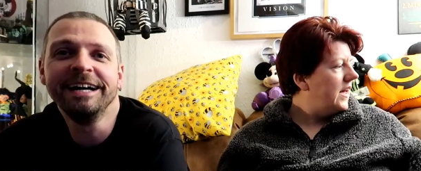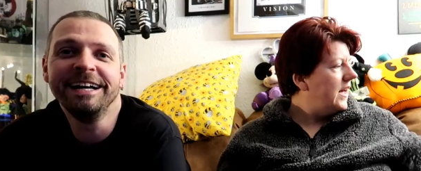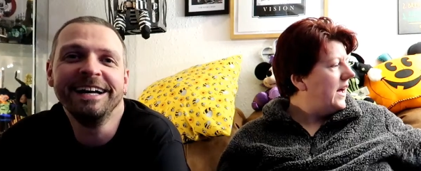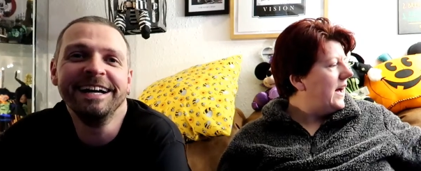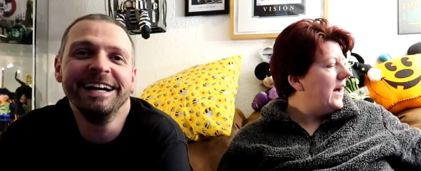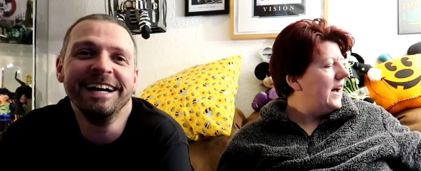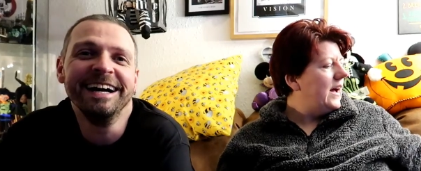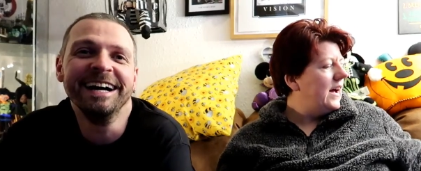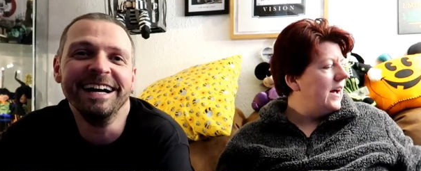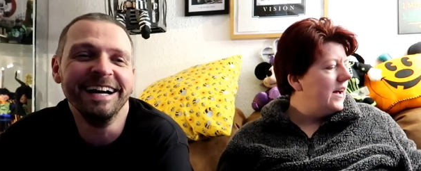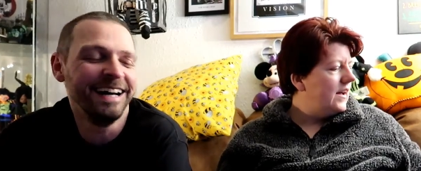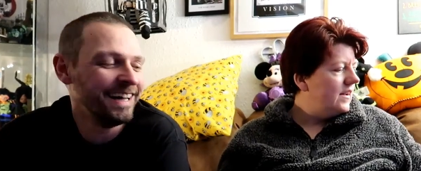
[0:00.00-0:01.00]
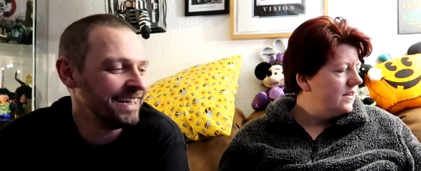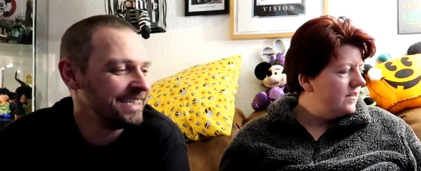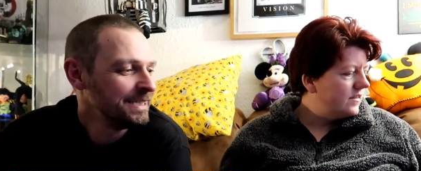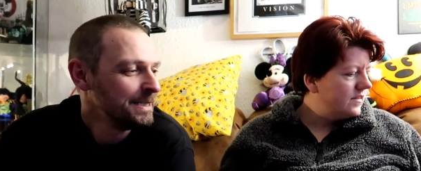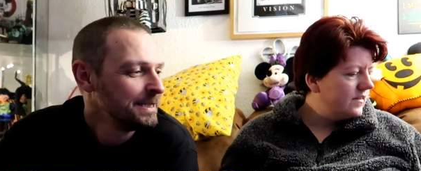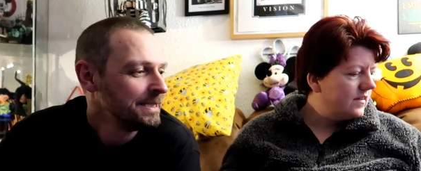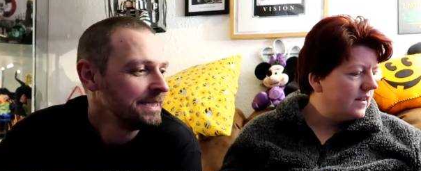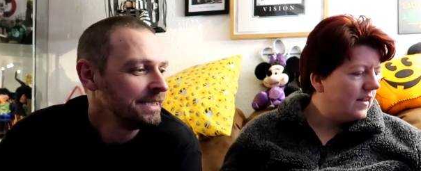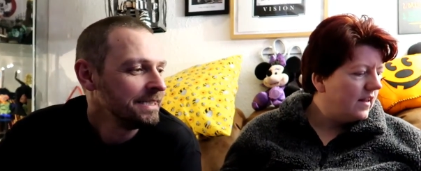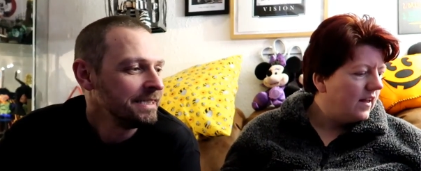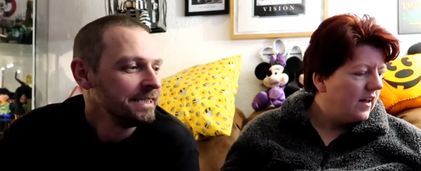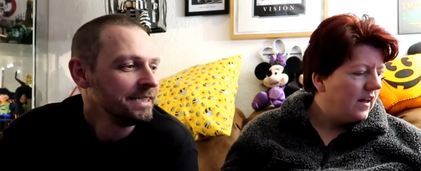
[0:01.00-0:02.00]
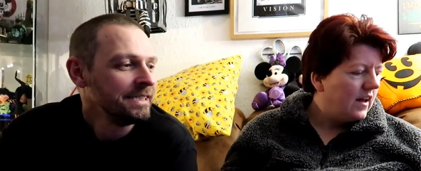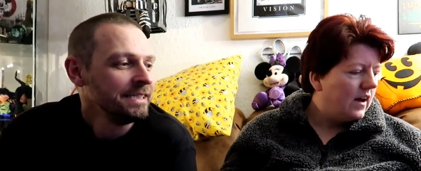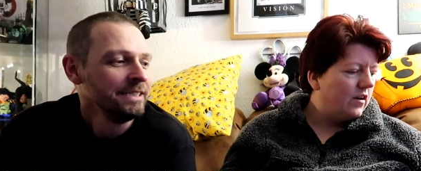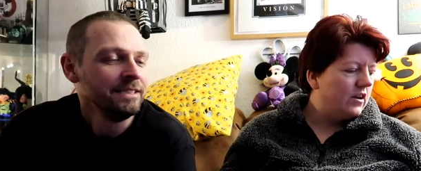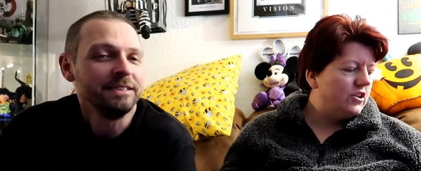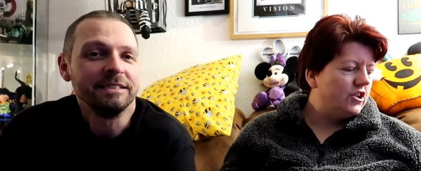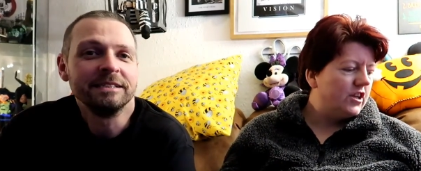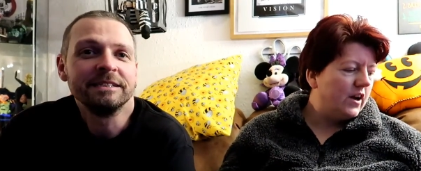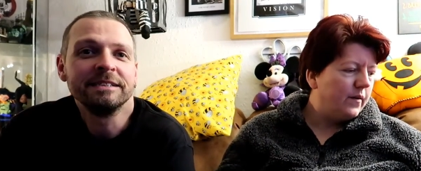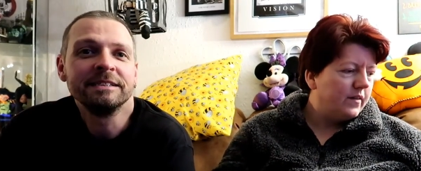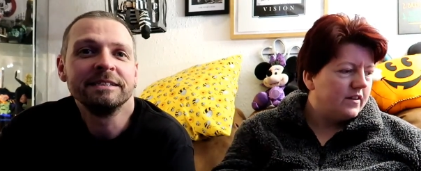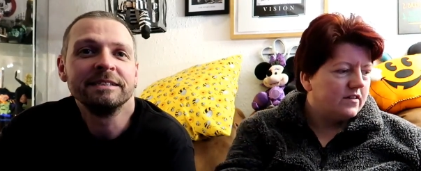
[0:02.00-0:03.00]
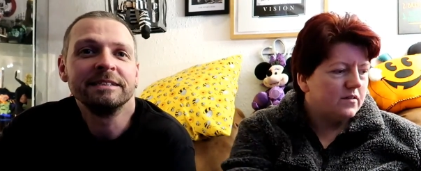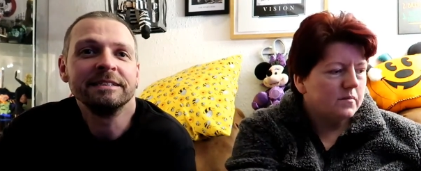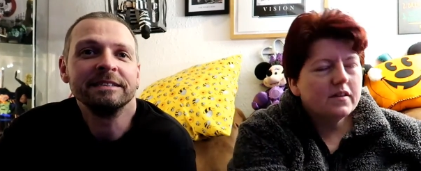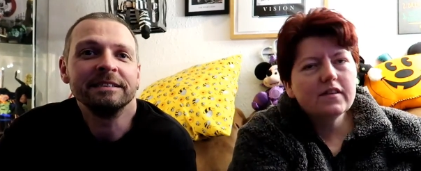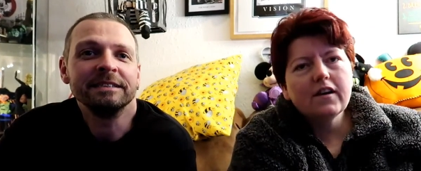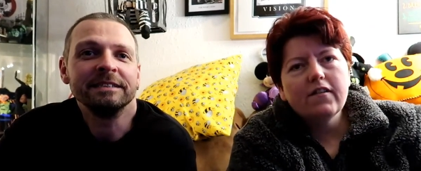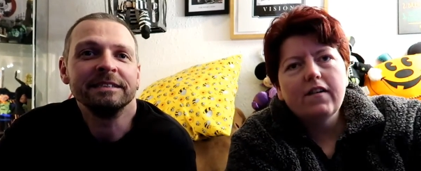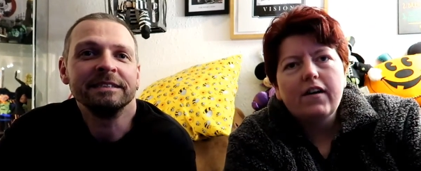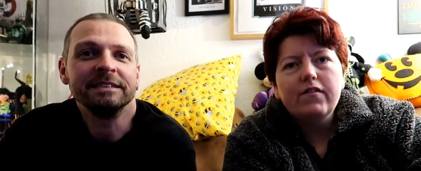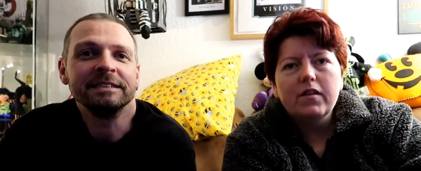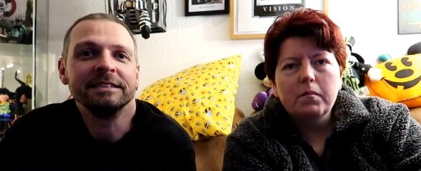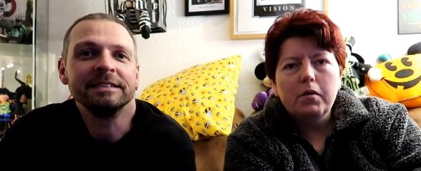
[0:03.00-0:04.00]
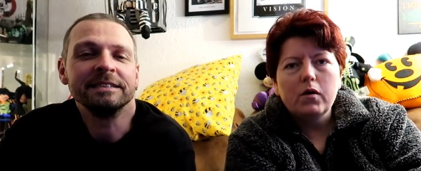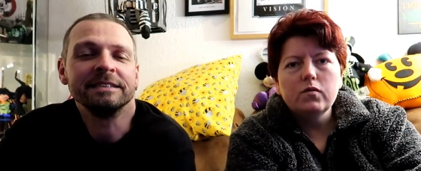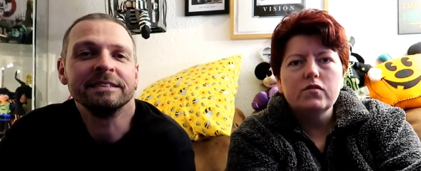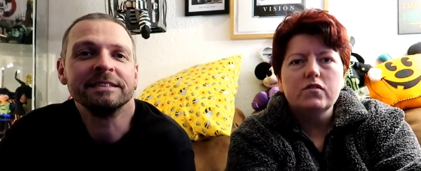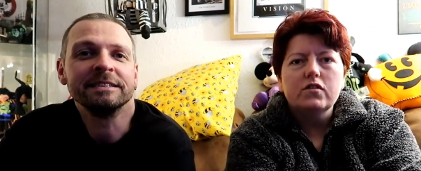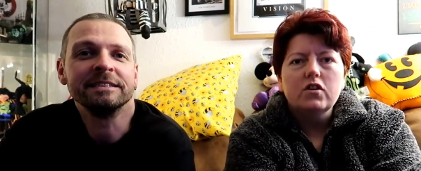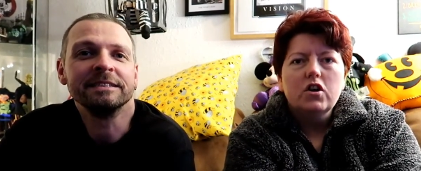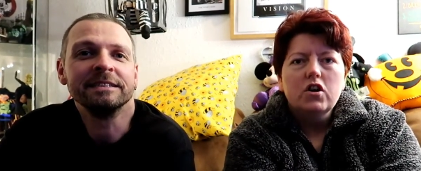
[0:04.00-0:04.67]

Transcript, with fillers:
Speaker 1: And I'm going to share with you something that arrived in the post